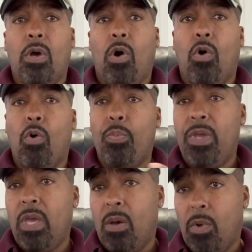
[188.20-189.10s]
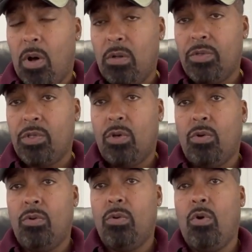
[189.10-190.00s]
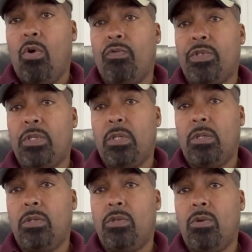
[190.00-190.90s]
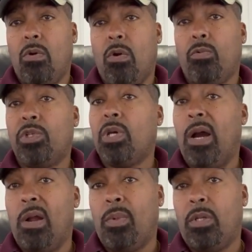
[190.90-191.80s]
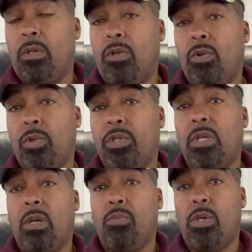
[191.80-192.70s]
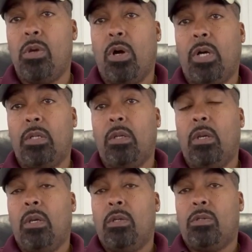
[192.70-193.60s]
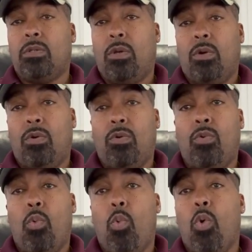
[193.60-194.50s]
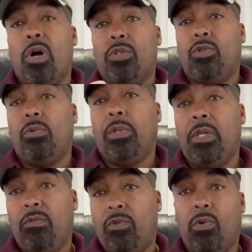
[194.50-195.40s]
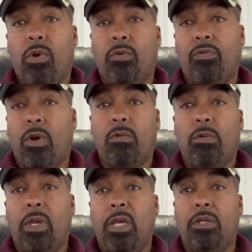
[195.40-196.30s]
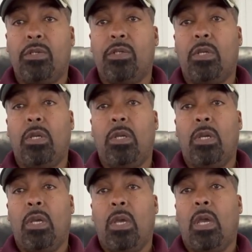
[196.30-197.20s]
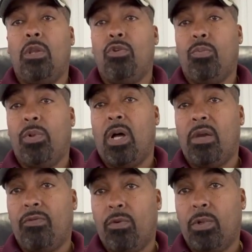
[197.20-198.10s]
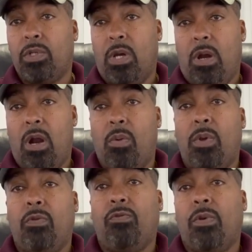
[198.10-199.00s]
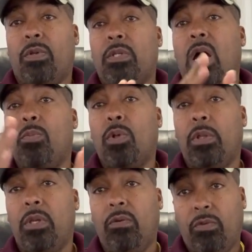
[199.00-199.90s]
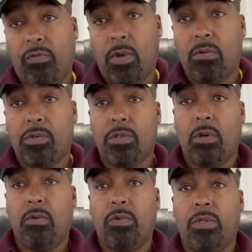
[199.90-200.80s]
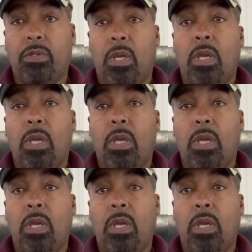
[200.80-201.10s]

OPM also oversees your retirement annuity and beyond. So once you leave your federal agency and you apply for retirement, from the time you leave the federal service,